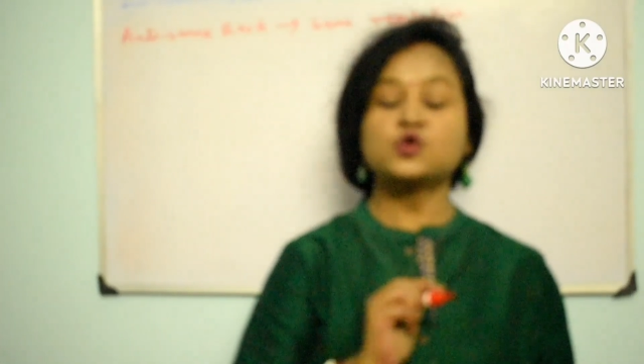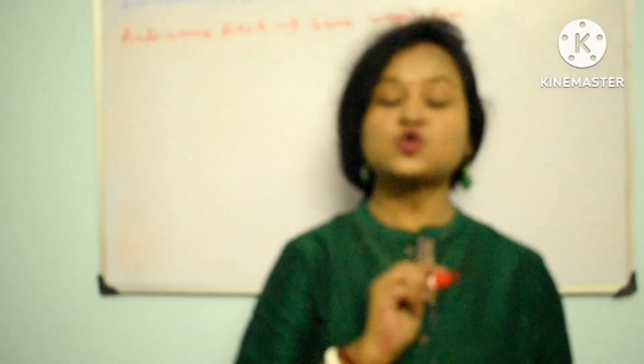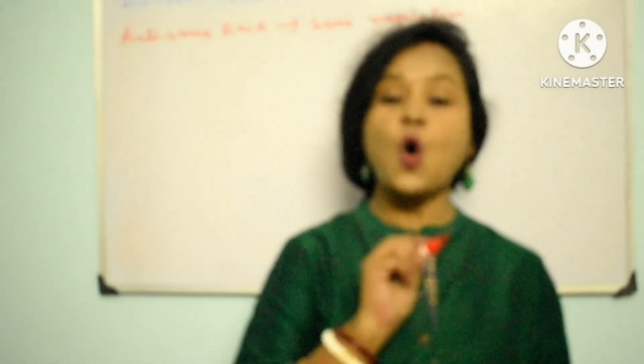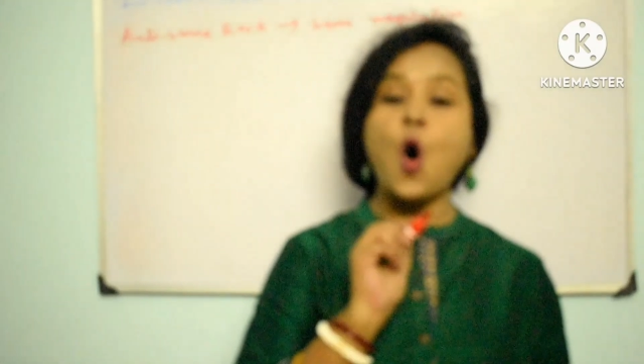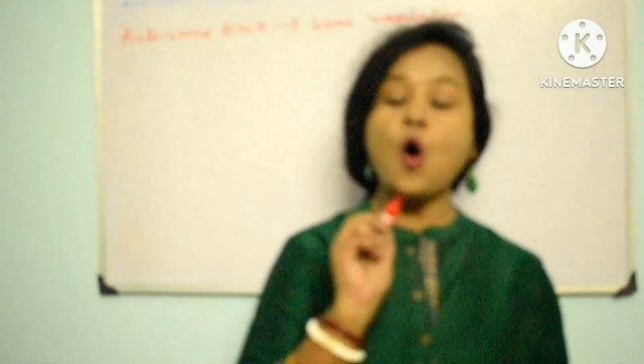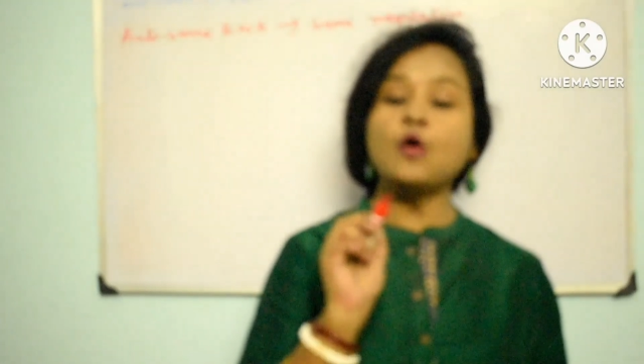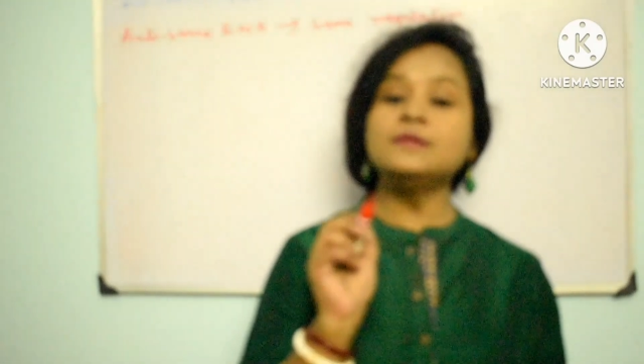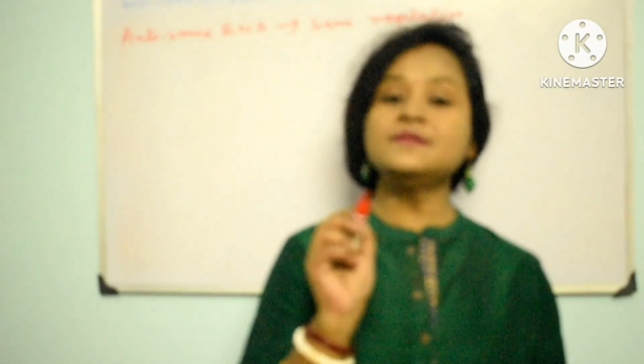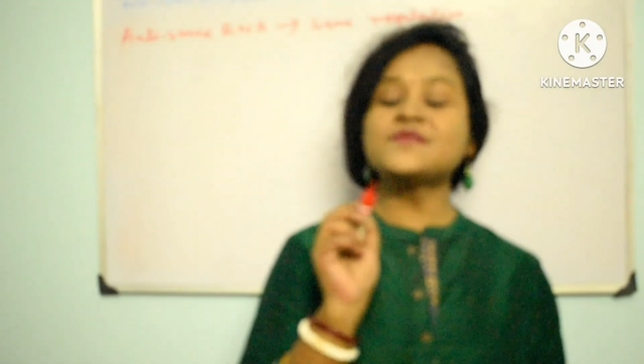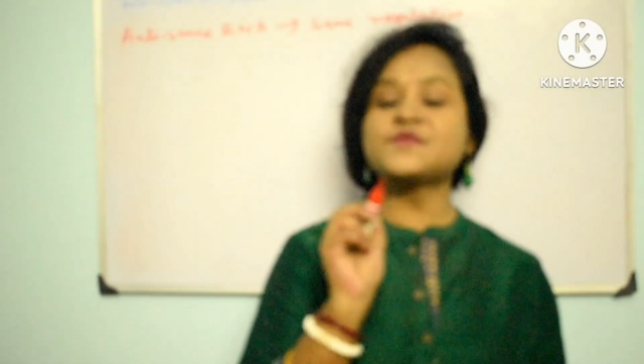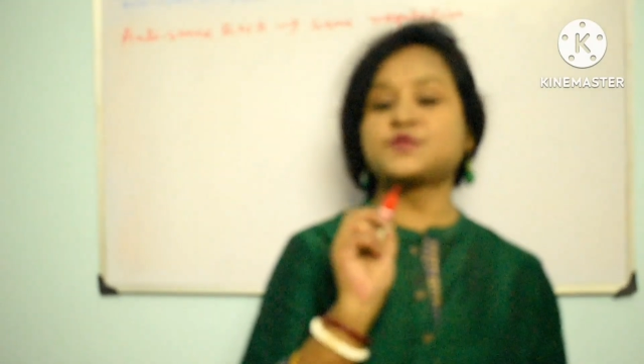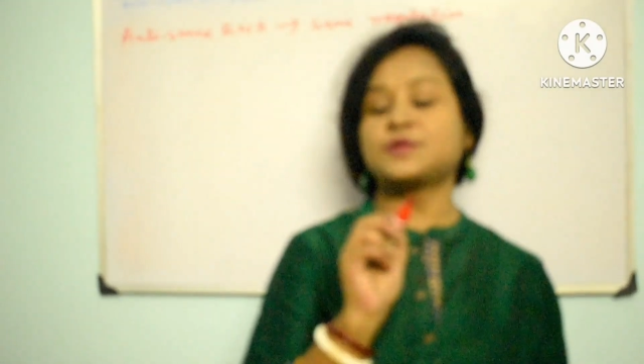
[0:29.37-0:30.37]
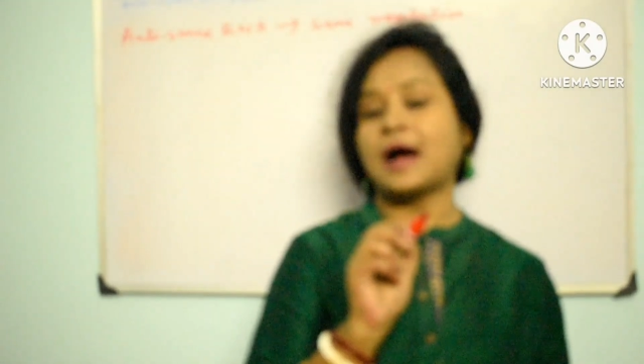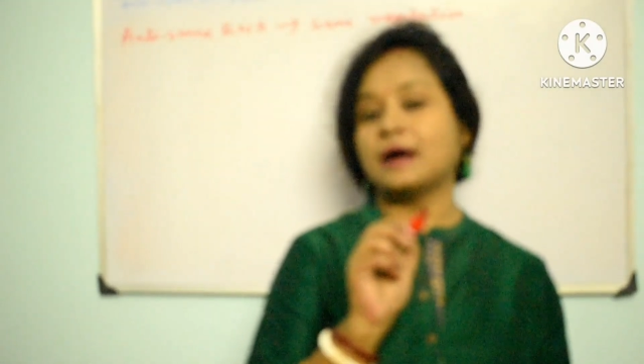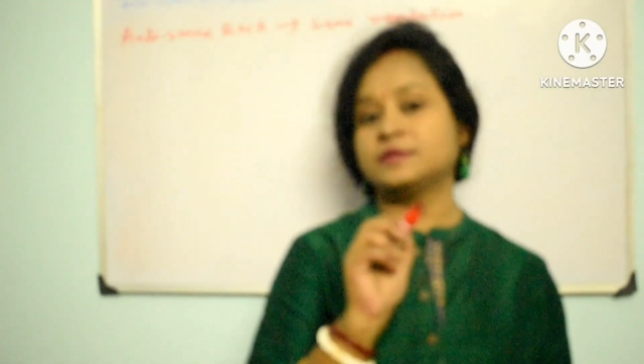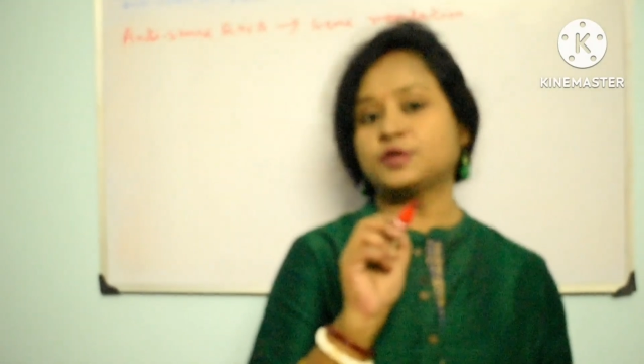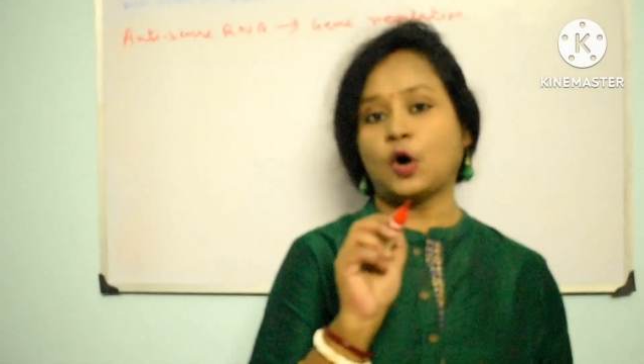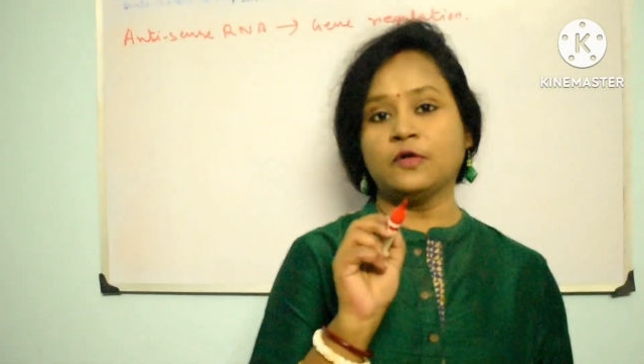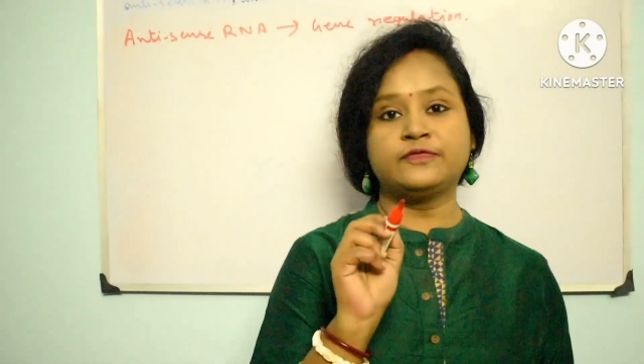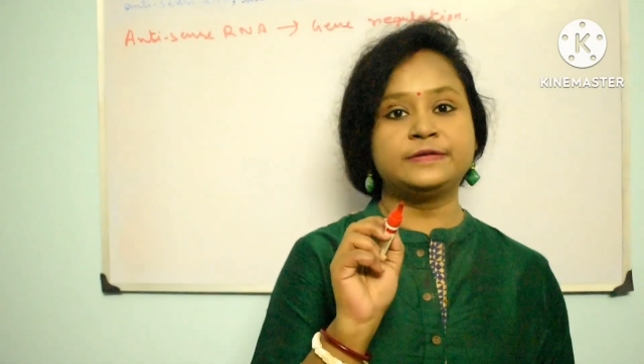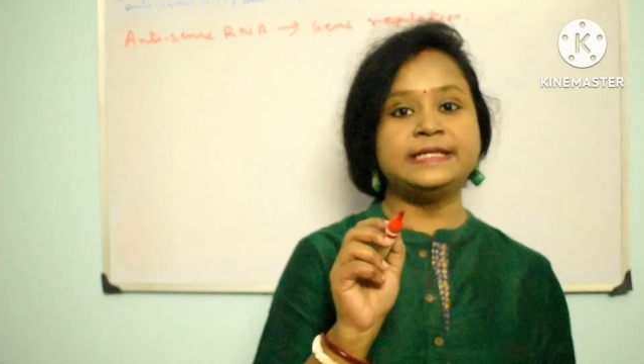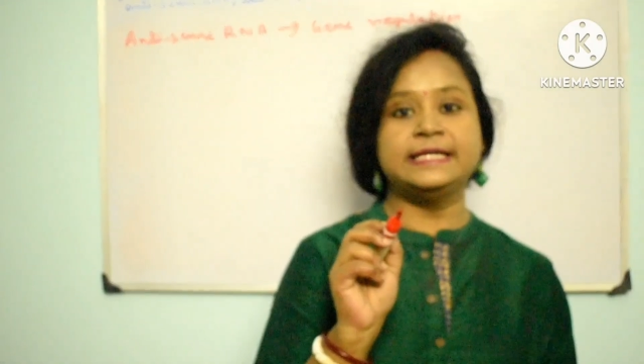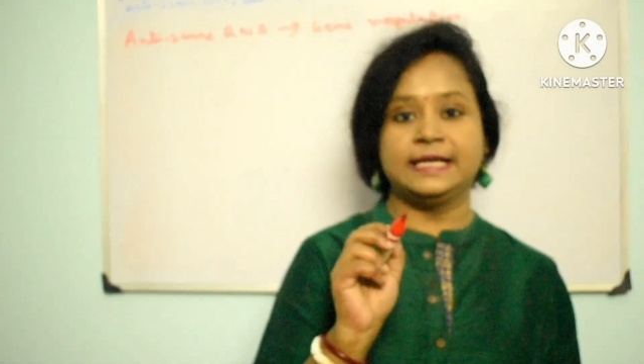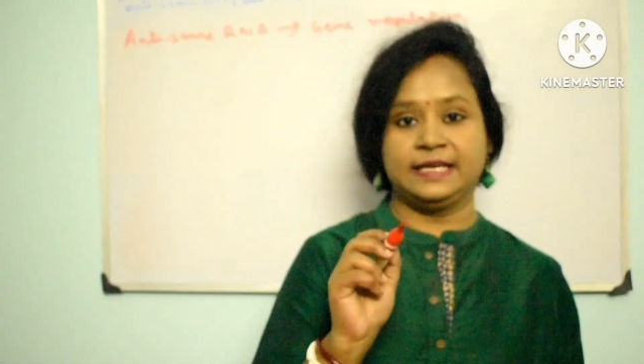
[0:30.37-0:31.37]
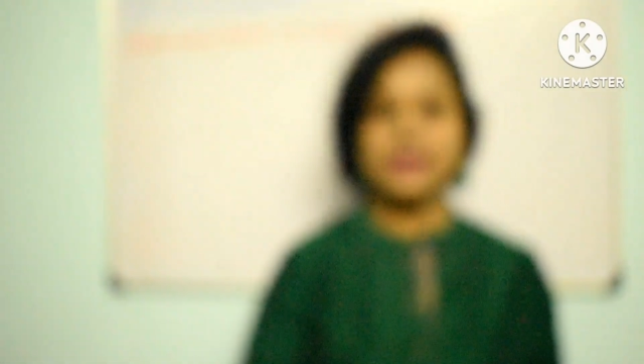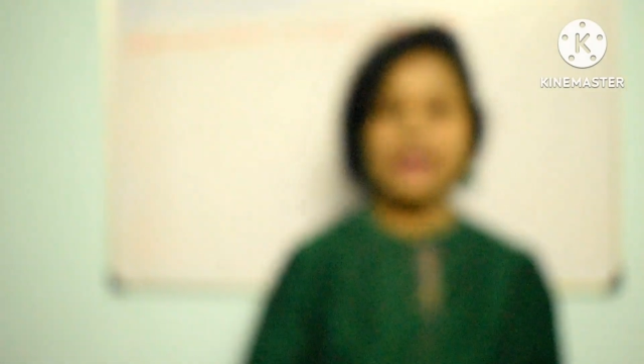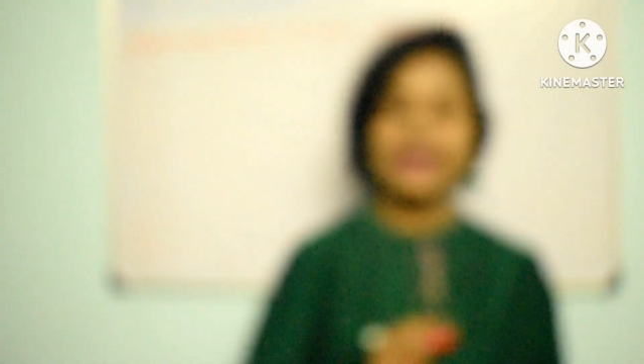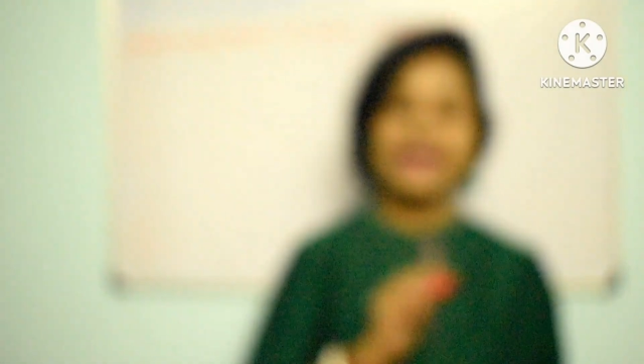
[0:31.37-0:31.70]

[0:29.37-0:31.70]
wrong strand of DNA